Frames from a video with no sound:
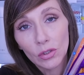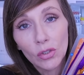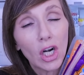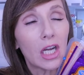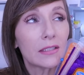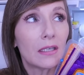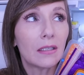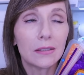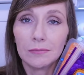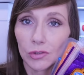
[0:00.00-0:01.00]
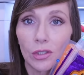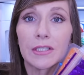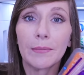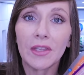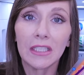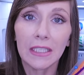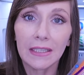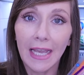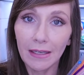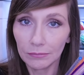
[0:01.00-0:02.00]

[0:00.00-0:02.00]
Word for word: or hot dog or something like that.